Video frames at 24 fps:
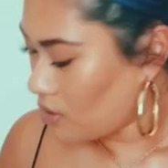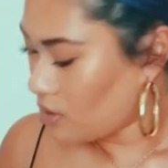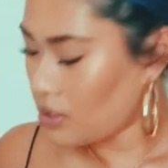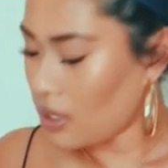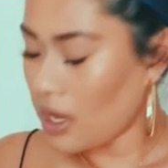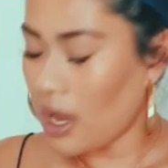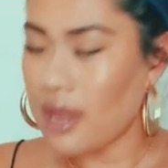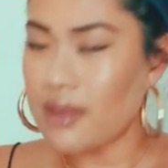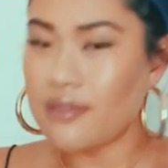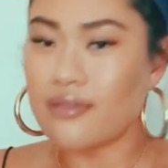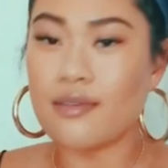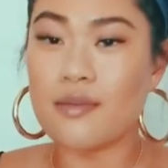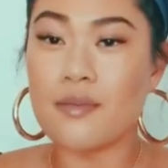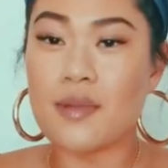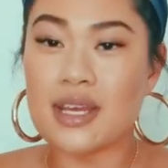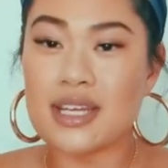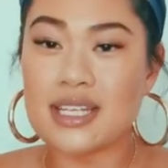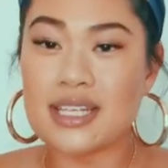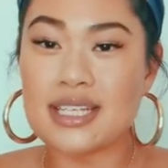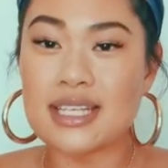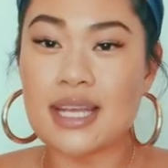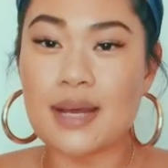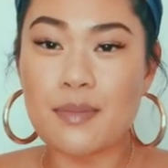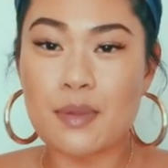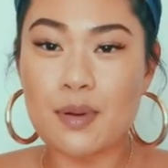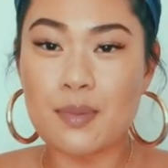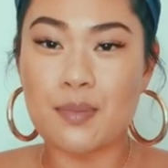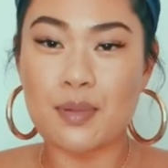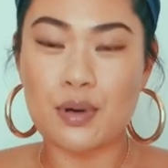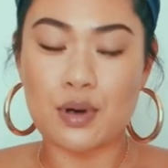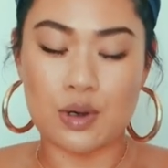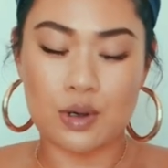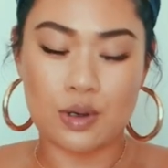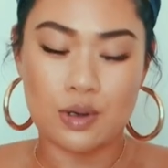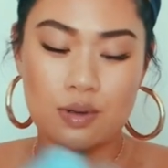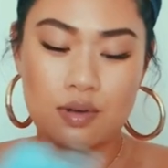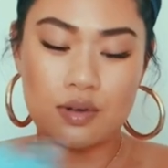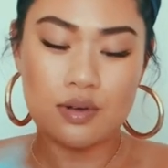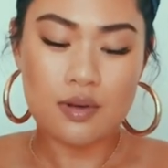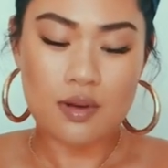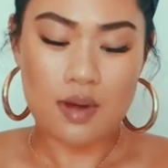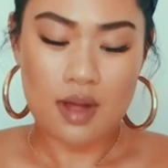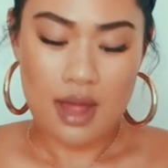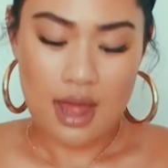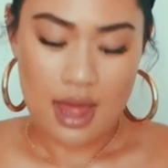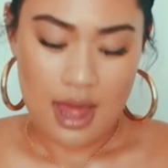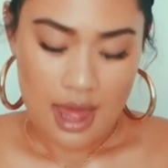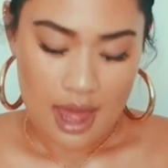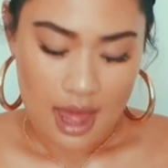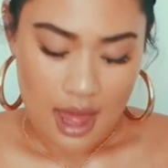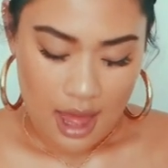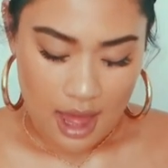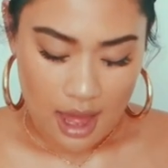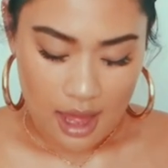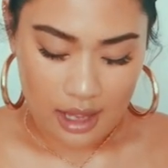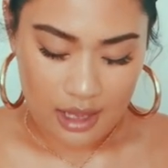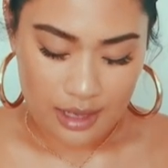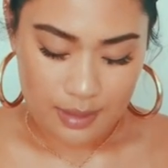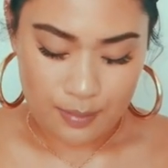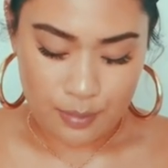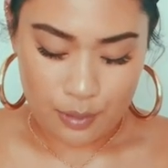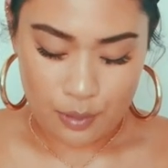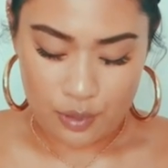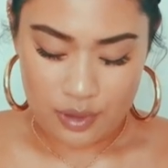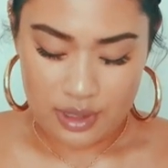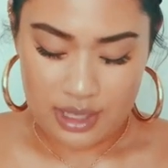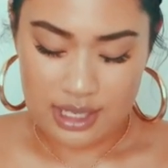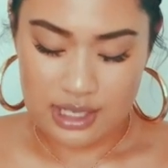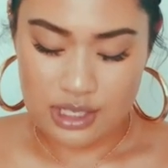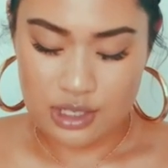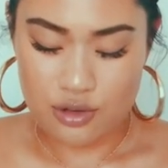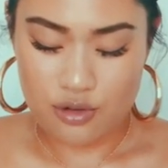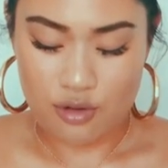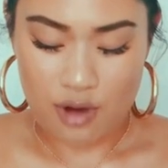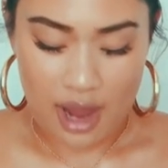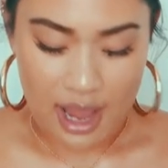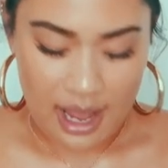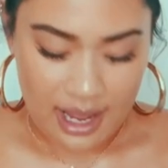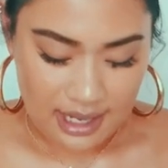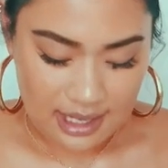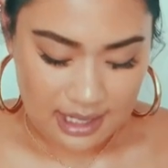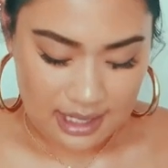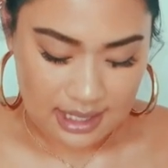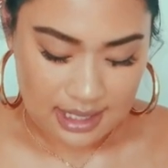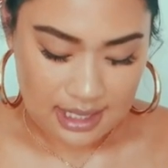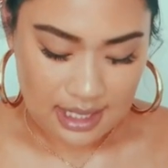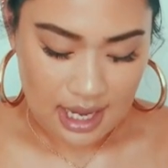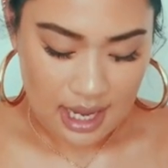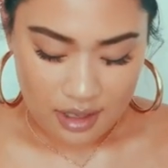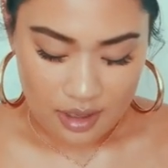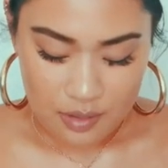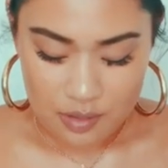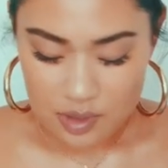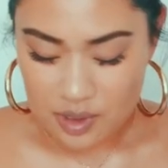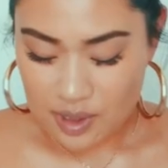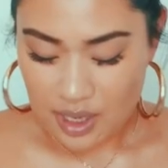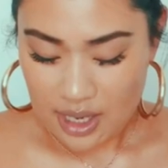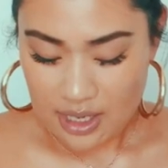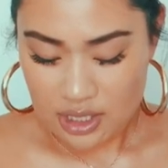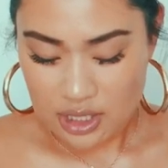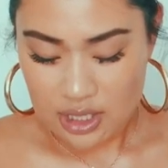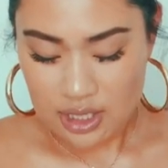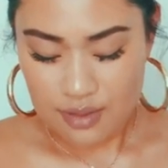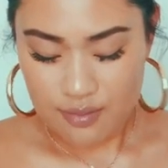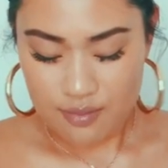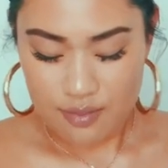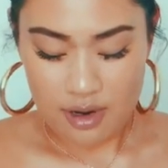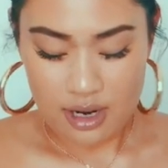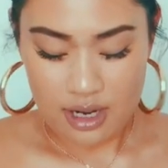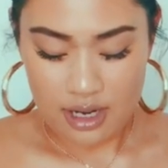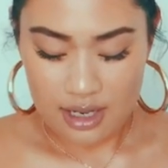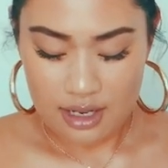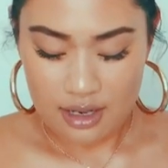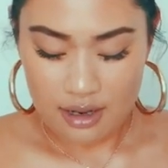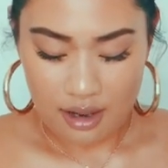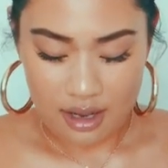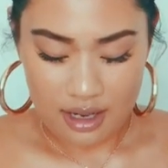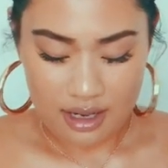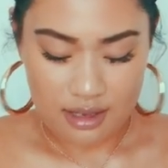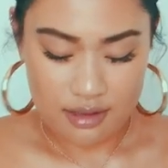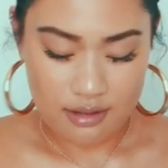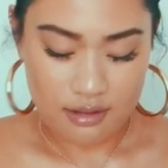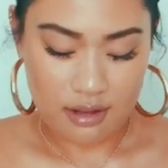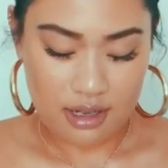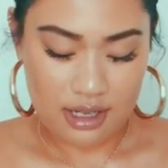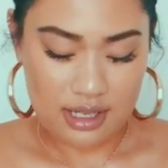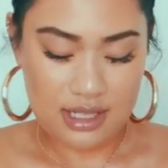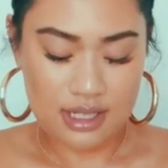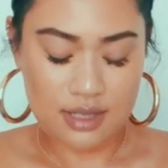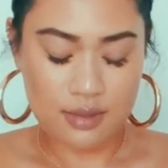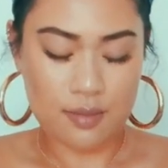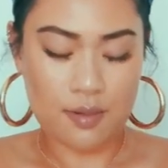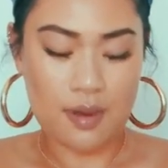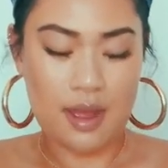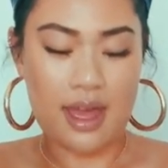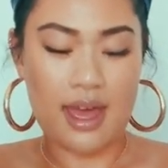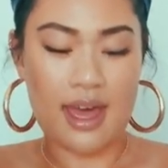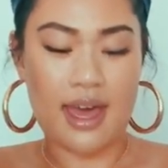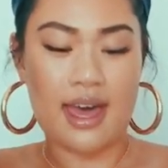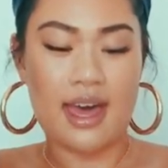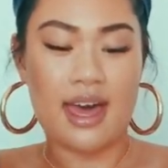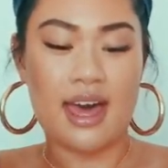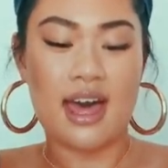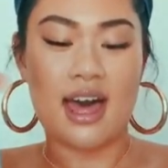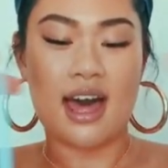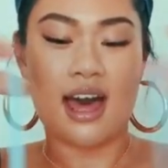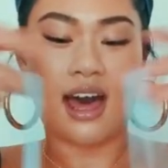so for my summer ball I bought this dress. It was actually really like nice to wear